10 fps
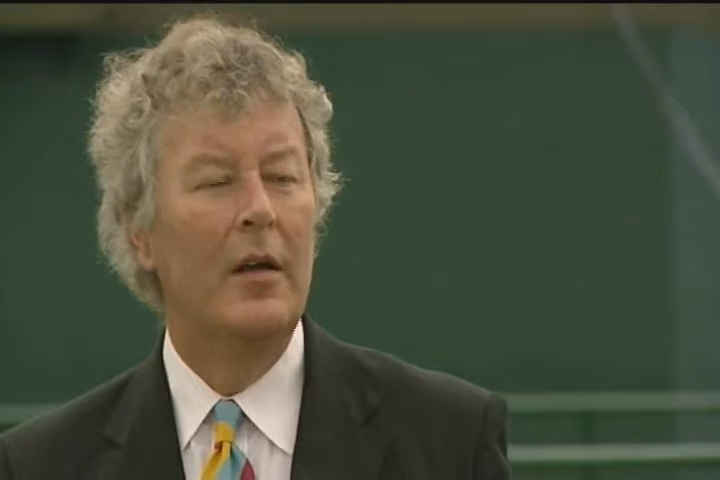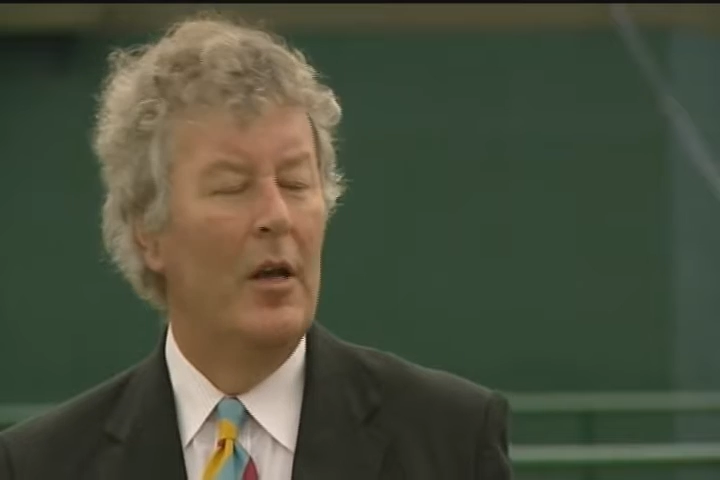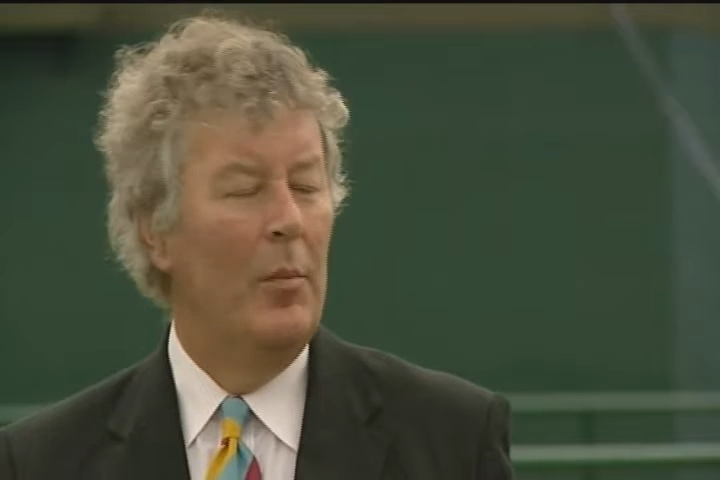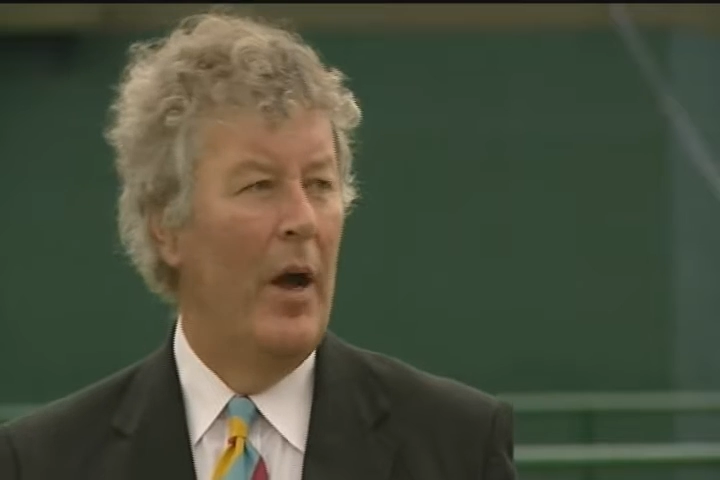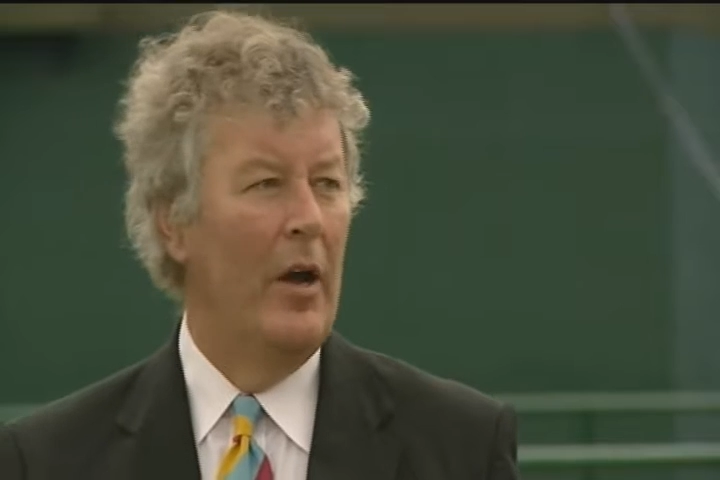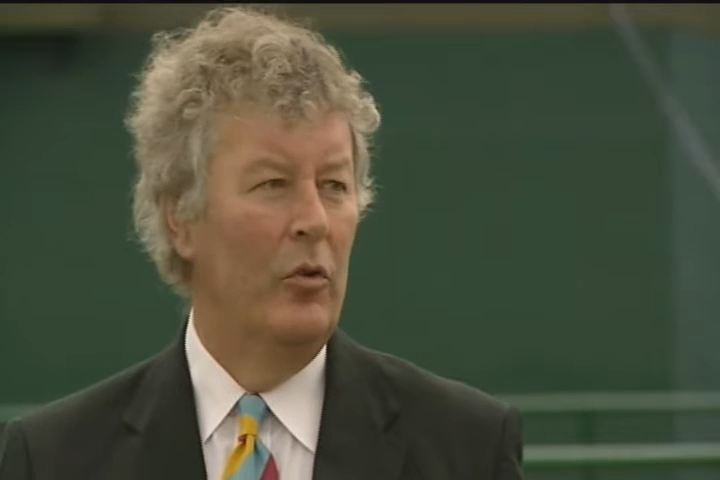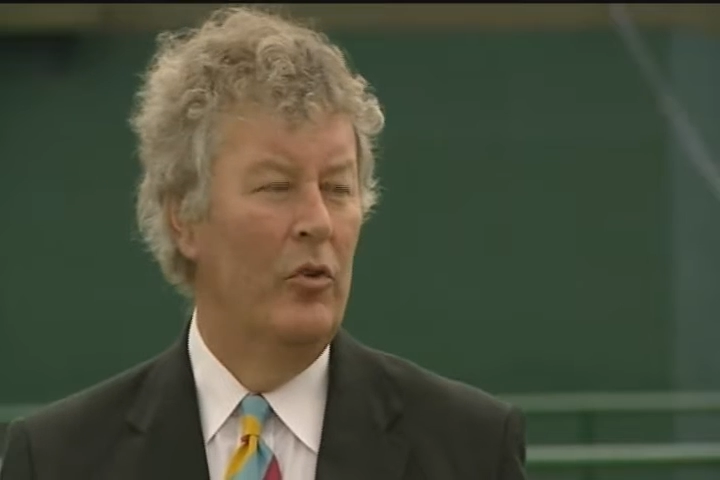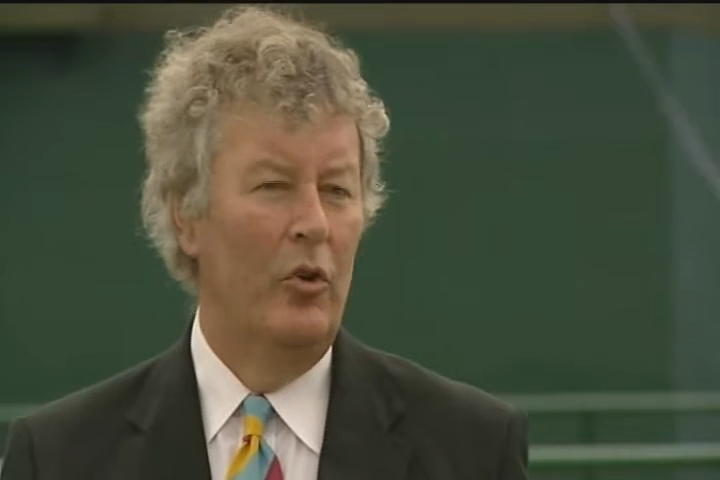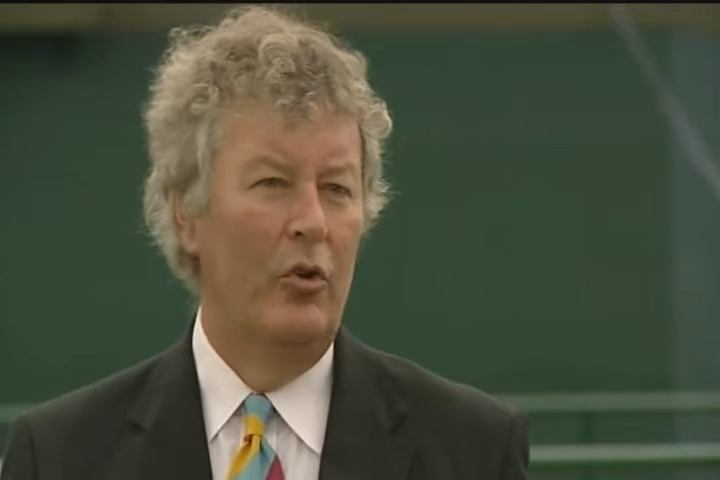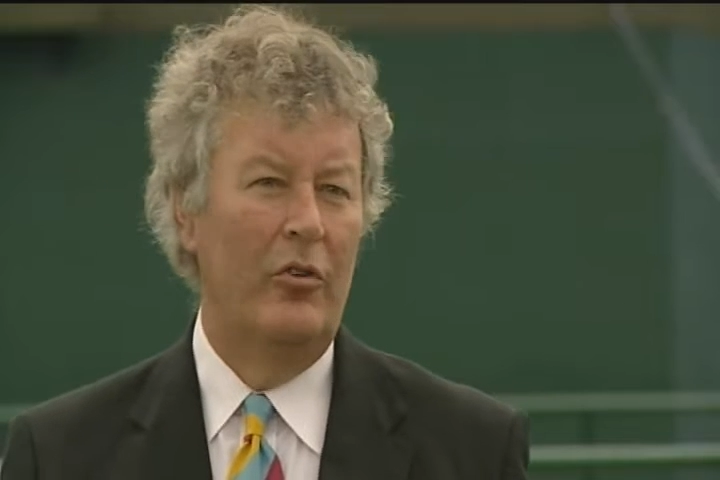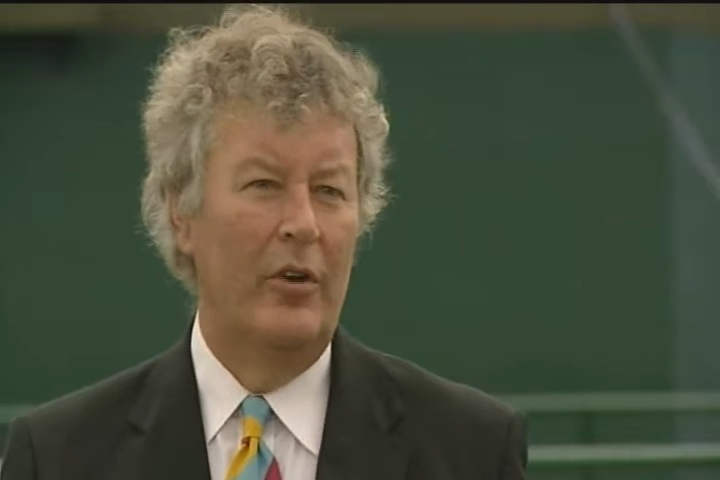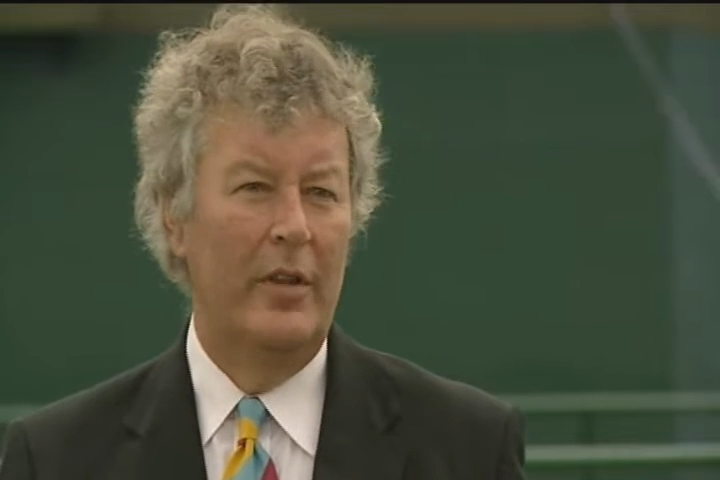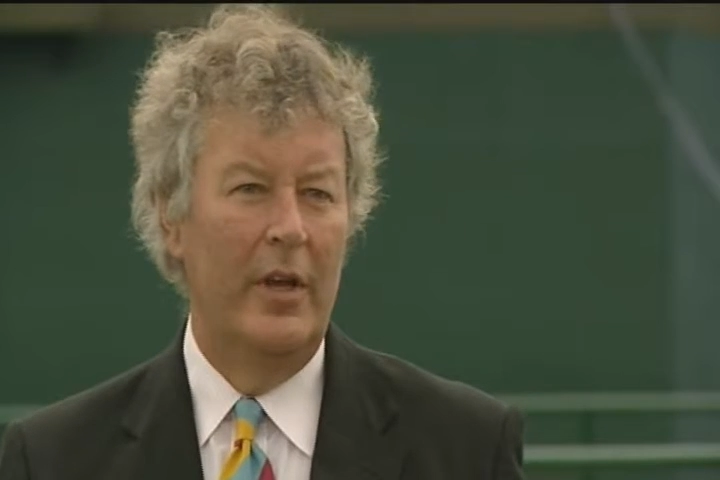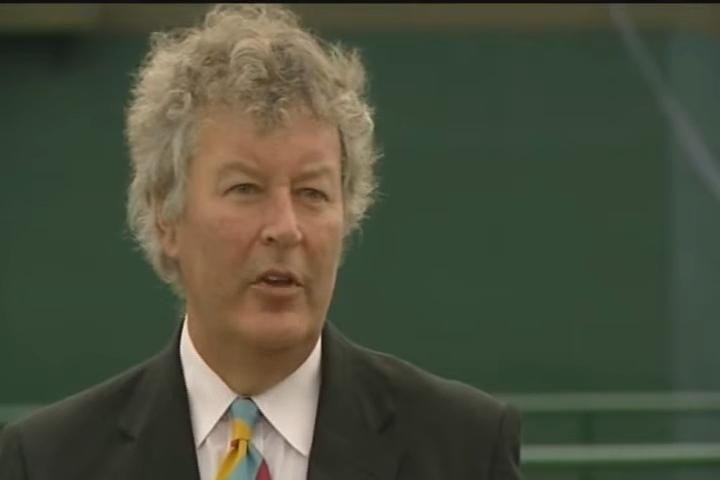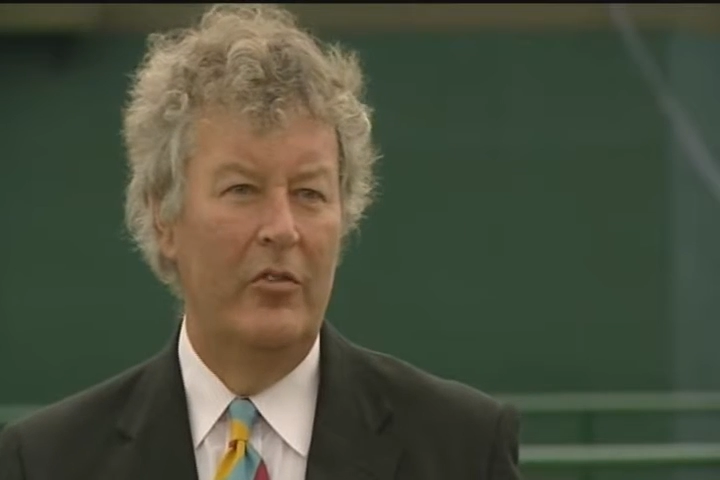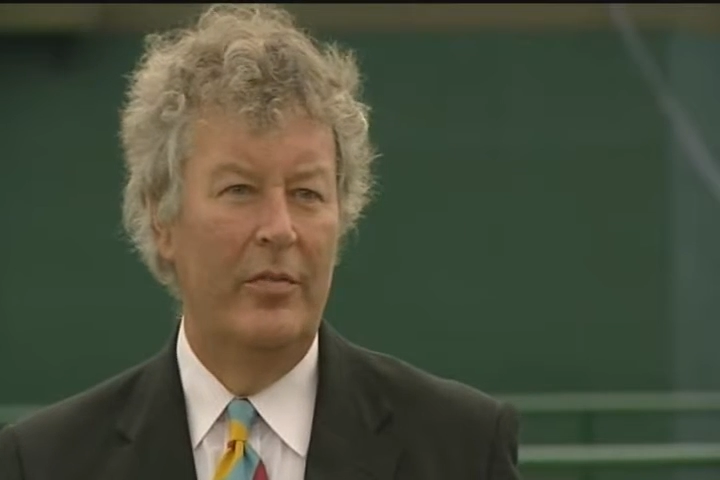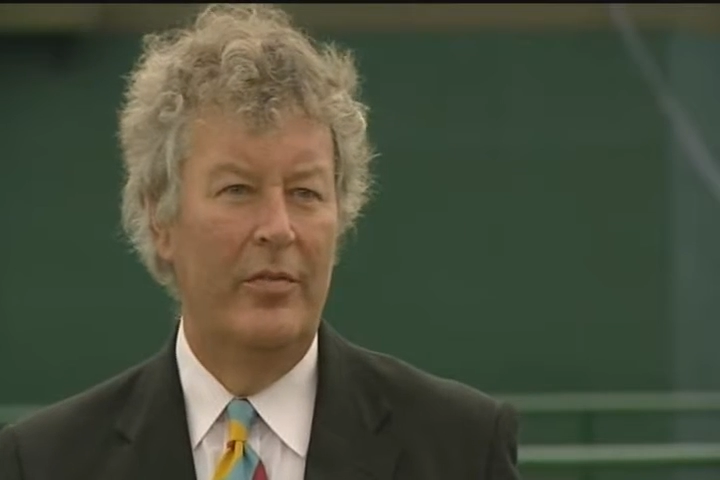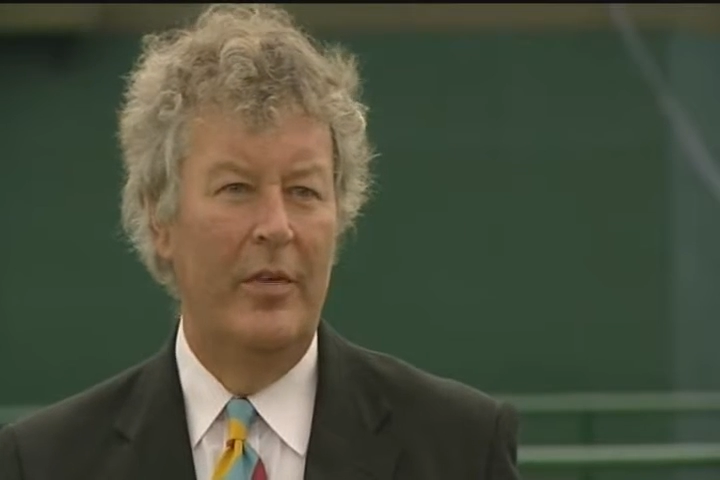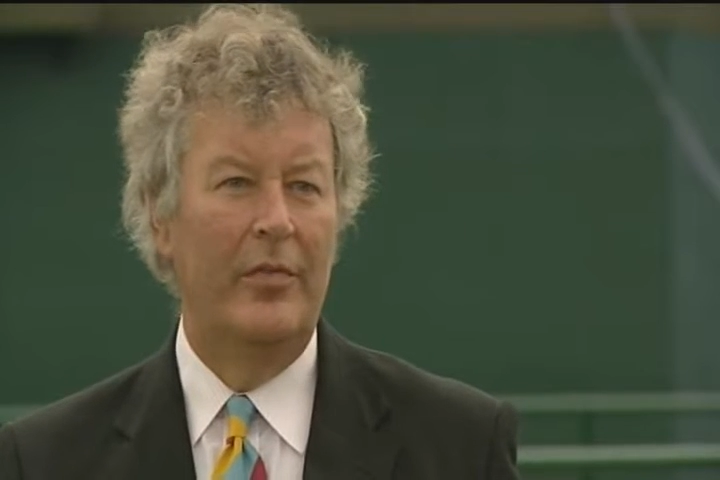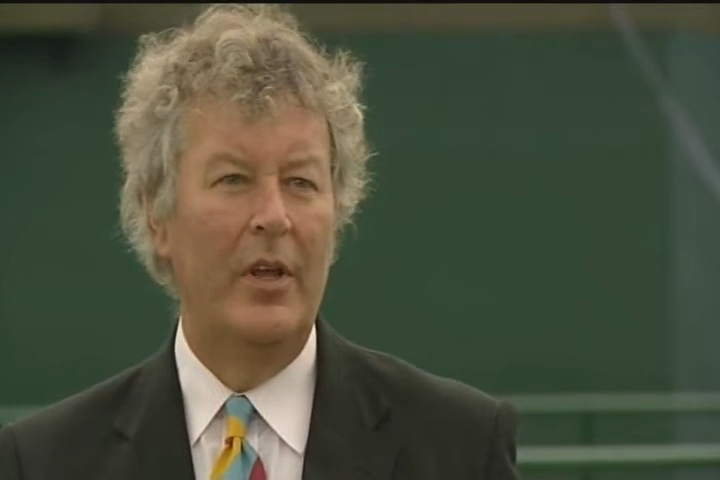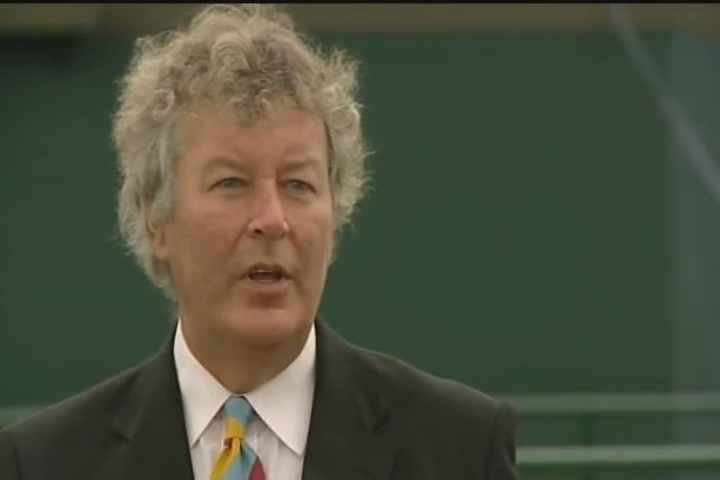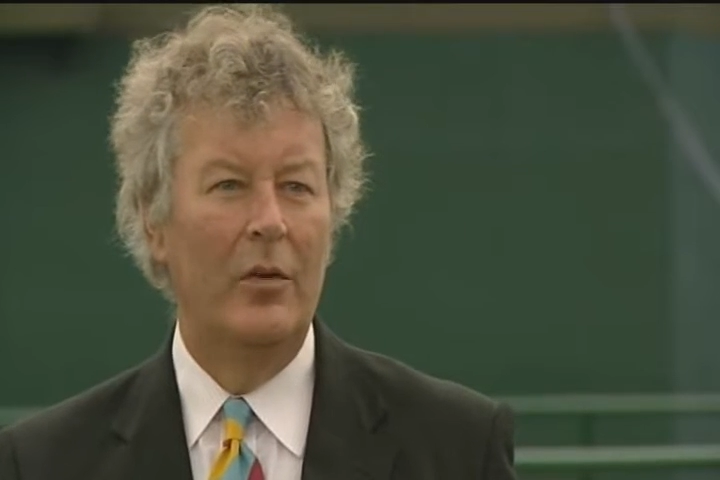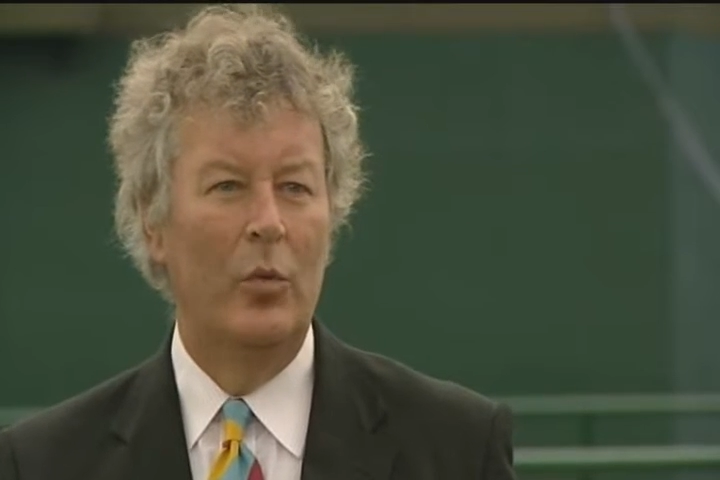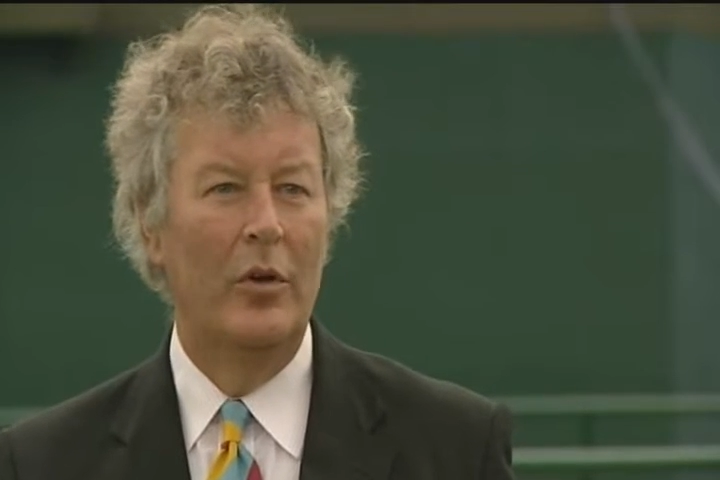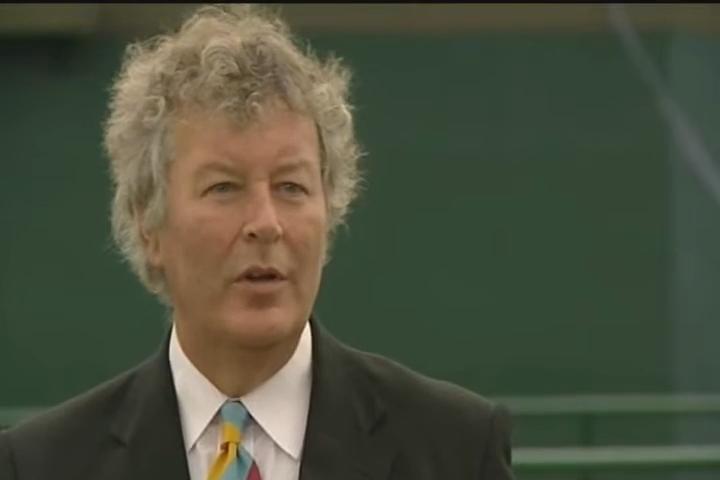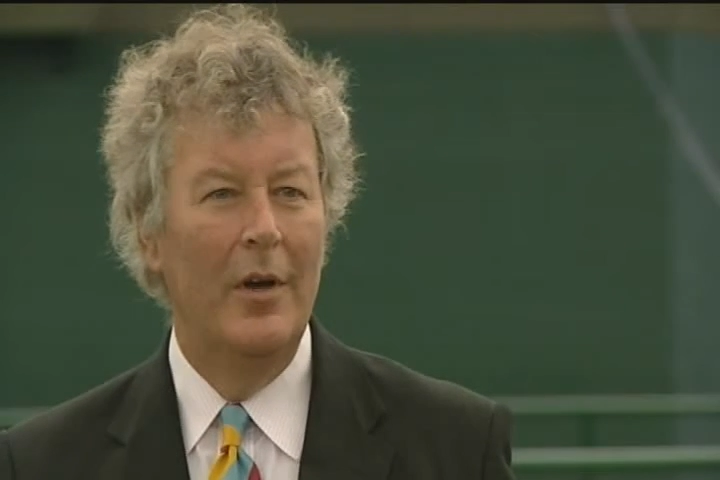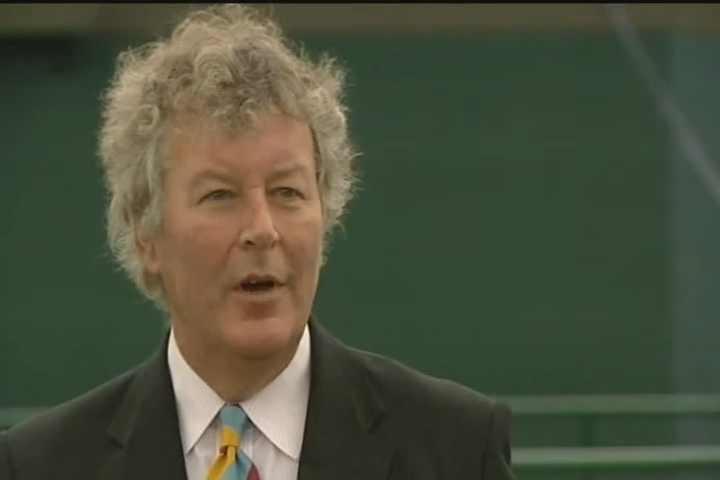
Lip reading: My own daughter at the age of 15 would